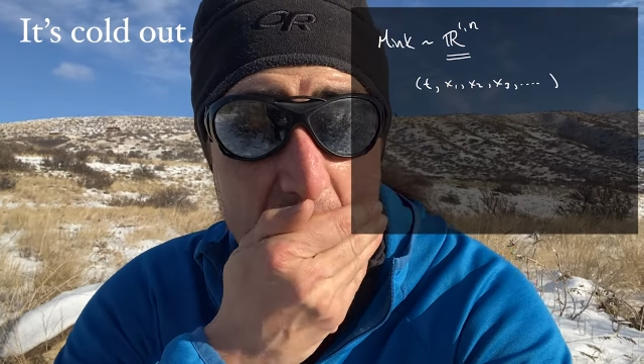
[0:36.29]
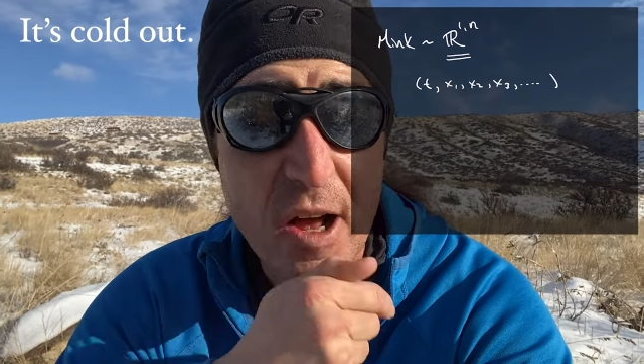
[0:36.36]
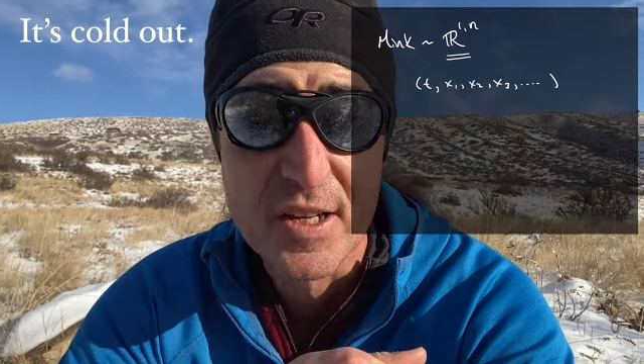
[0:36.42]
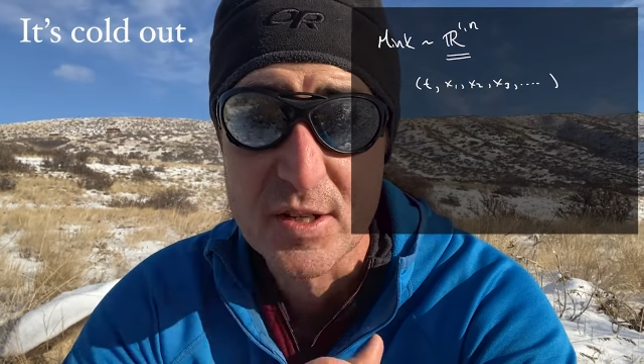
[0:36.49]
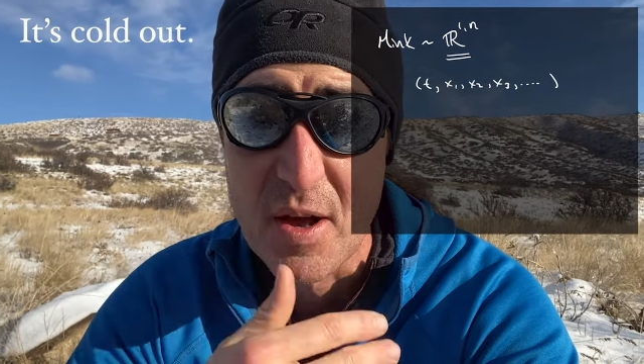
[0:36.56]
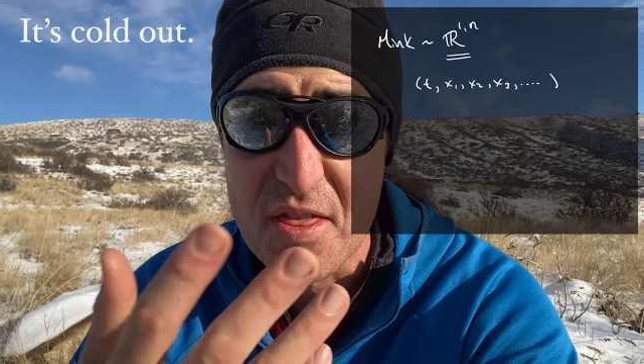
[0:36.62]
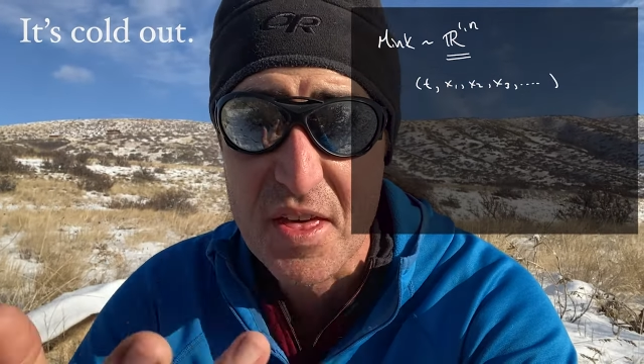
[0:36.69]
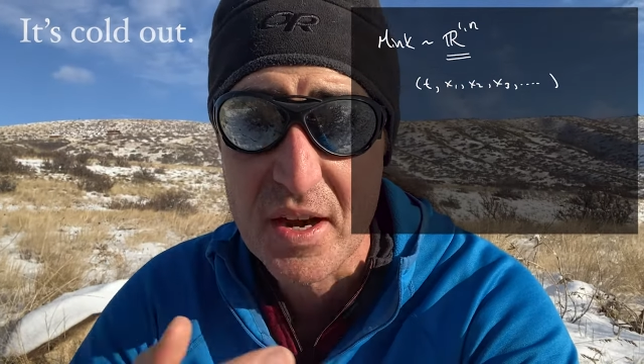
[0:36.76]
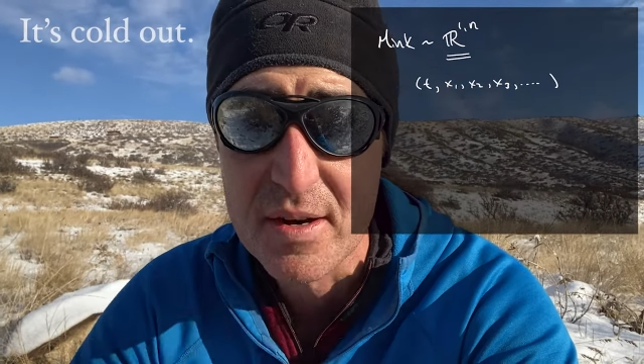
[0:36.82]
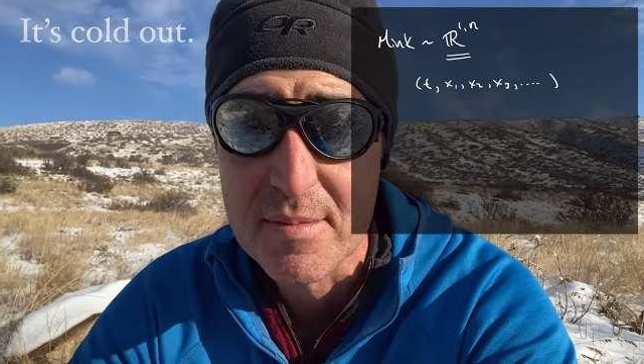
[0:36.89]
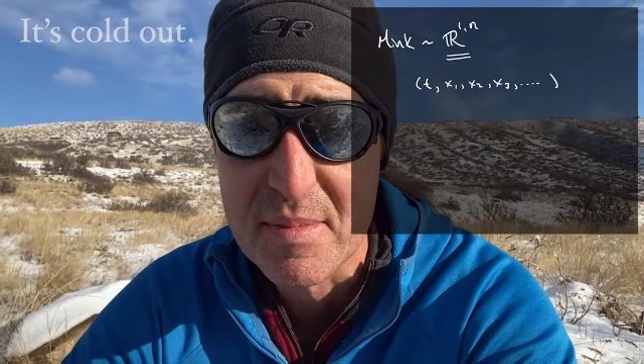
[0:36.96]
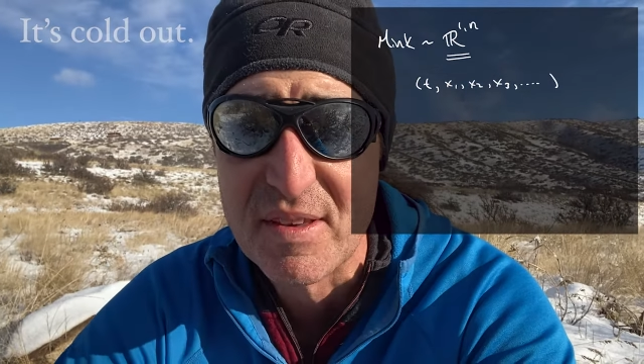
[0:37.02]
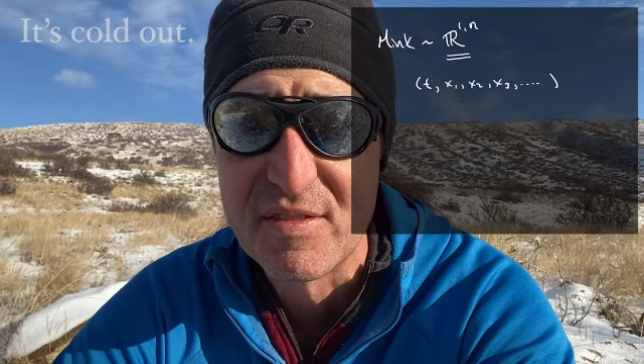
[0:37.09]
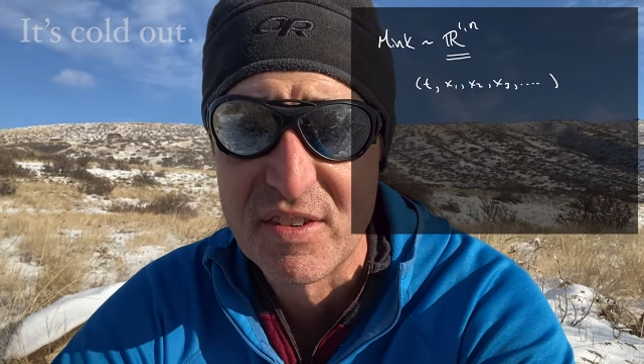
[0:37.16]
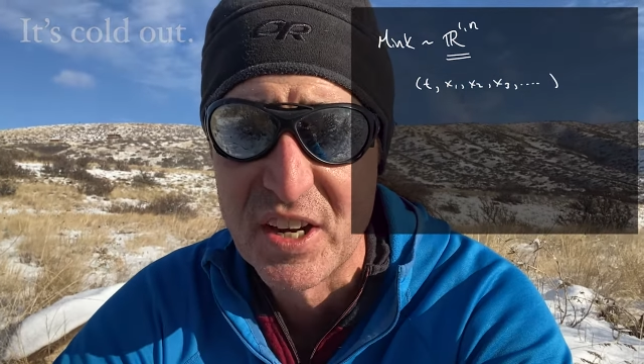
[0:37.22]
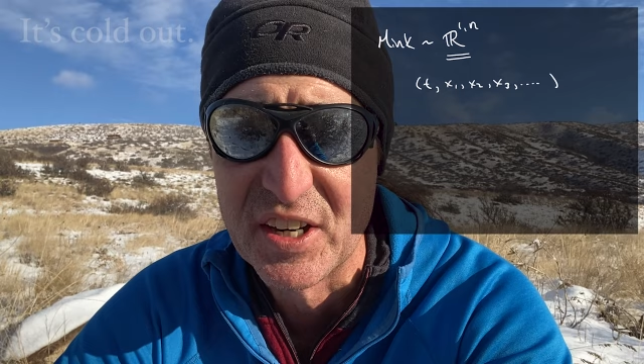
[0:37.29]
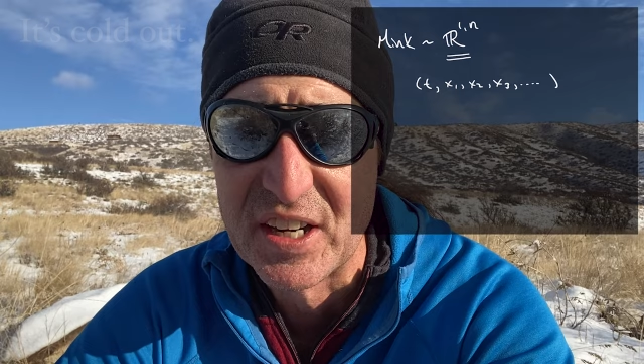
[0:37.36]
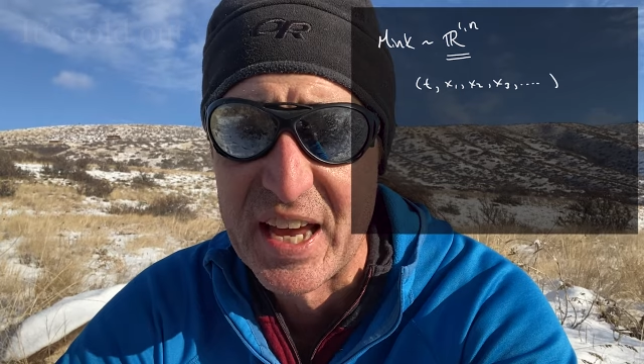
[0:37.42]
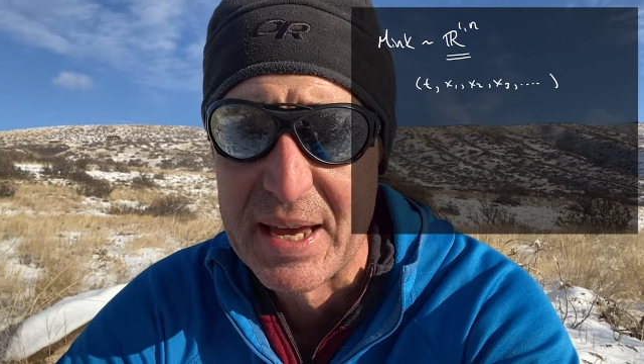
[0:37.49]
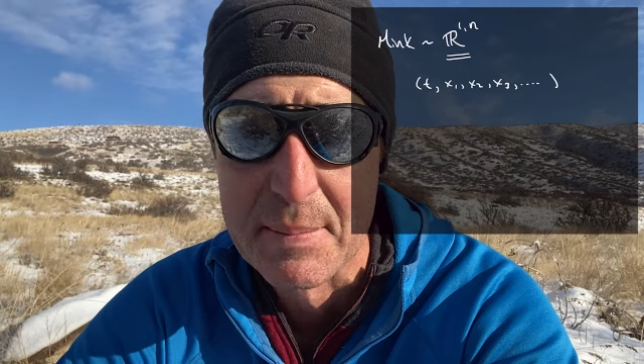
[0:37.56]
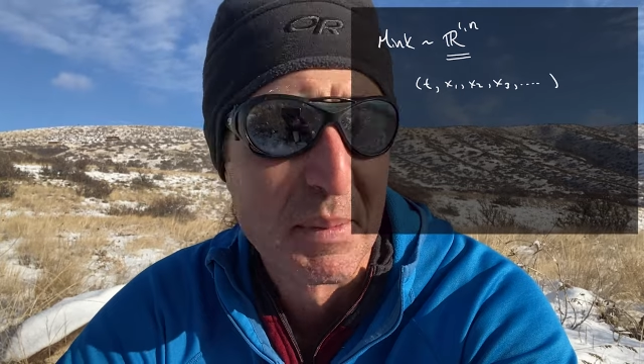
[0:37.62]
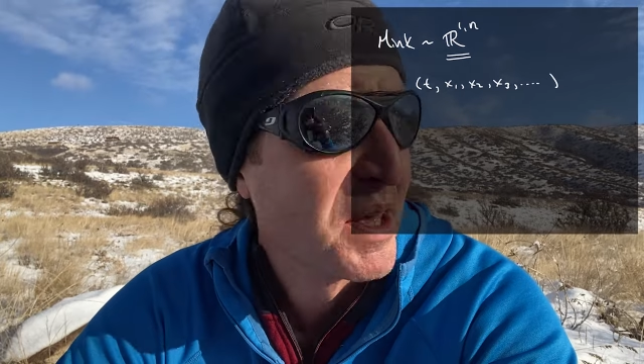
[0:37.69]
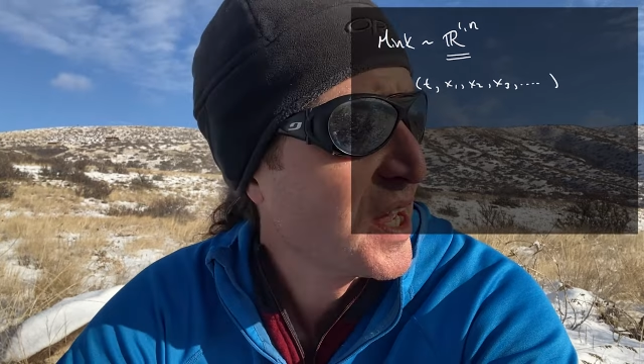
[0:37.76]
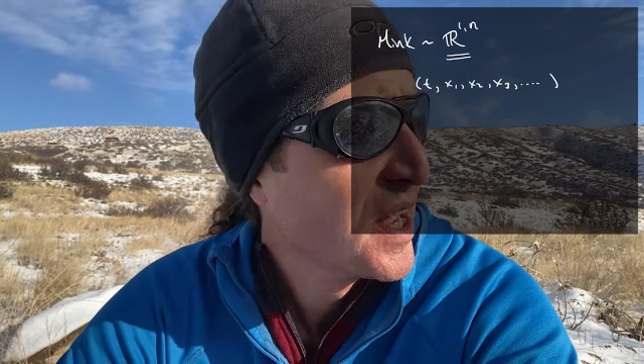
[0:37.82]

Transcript: so I thought it'd be fair game.